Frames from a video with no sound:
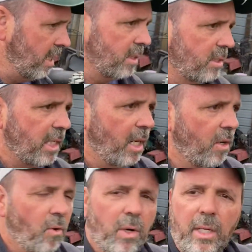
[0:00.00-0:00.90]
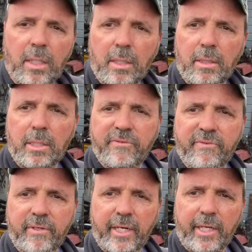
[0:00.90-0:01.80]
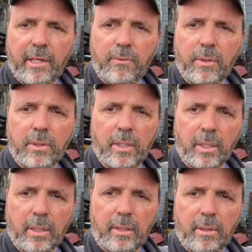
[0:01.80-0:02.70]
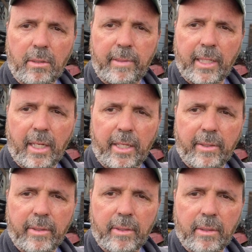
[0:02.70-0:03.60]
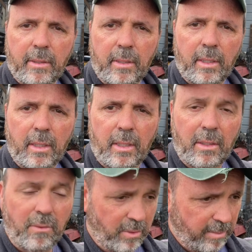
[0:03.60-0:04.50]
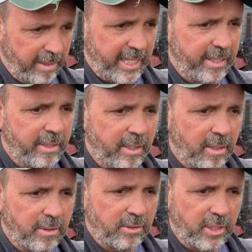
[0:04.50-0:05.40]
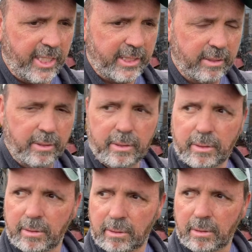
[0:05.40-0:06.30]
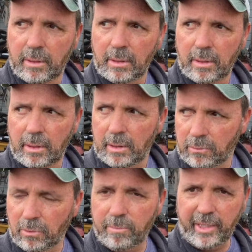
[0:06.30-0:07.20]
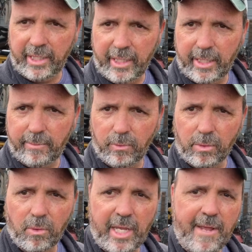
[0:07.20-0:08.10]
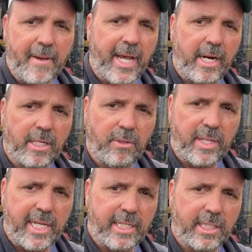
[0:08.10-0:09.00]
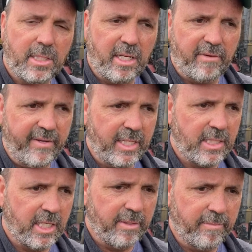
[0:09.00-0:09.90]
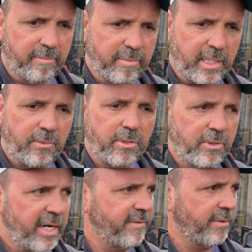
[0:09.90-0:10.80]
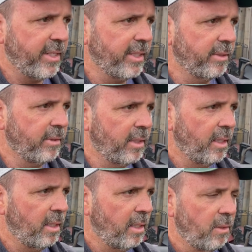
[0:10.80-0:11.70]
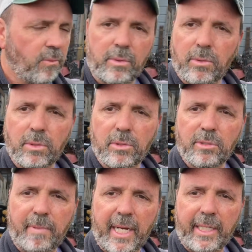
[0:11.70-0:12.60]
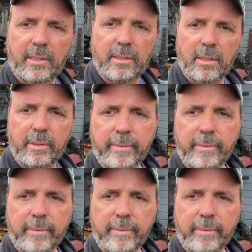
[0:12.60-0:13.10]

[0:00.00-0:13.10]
So this video will conclude a little bit later. I'm going to buy another garden tractor and we'll pick it up. We're going to keep at it till we get this thing to fit something, because I want to drive it around with those little spikes.